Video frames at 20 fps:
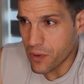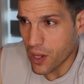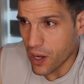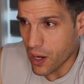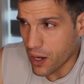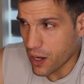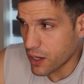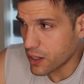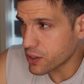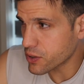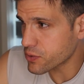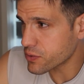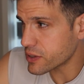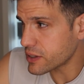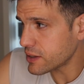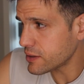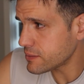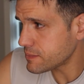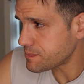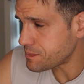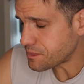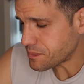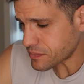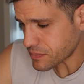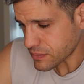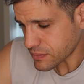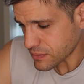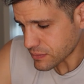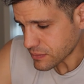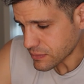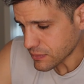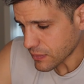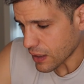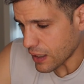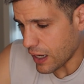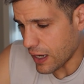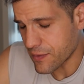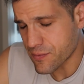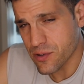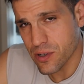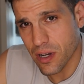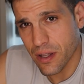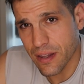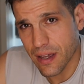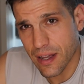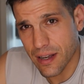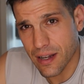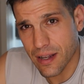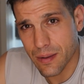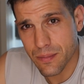hungry after all that.